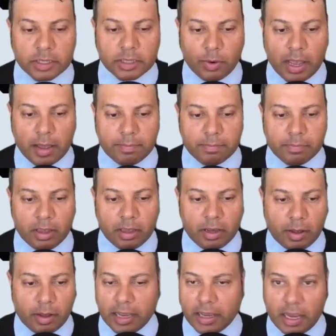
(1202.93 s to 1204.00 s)
So
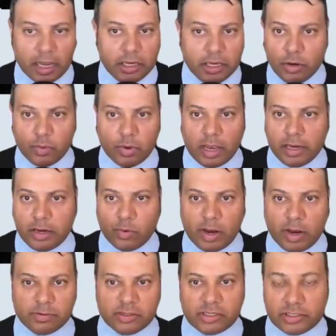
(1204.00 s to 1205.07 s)
are you
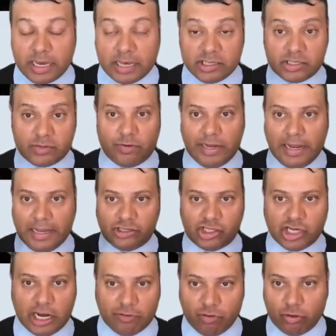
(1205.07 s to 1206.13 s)
able to say, just to read a
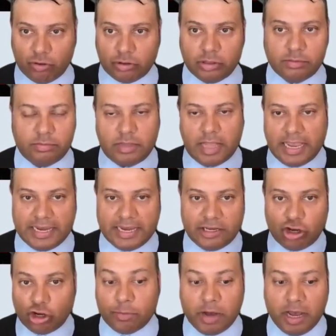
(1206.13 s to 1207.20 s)
general, like
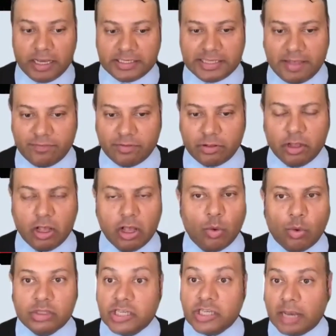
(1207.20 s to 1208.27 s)
anonymized level,
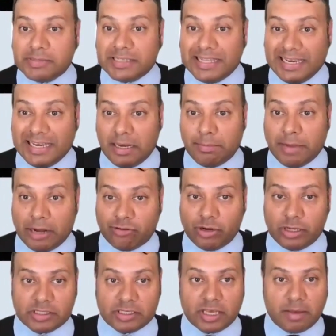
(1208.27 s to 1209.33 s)
what types of leading
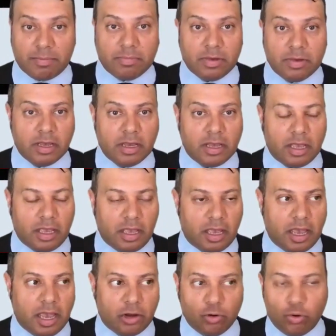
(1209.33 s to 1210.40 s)
metrics an
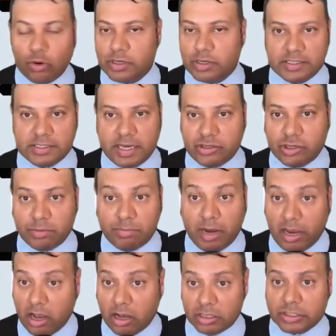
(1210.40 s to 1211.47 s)
organization
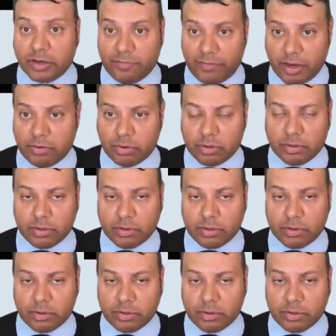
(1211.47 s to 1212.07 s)
might ask of you?